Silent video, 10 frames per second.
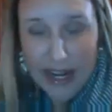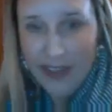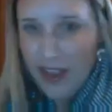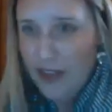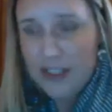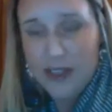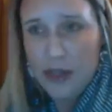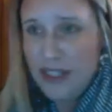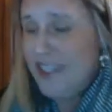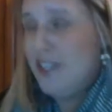I love
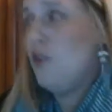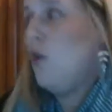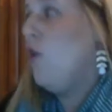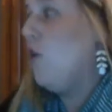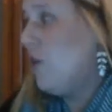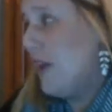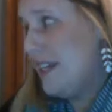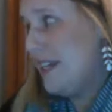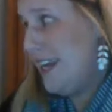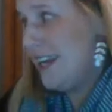summarizing of a whole
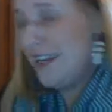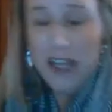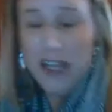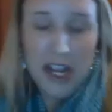lot of data.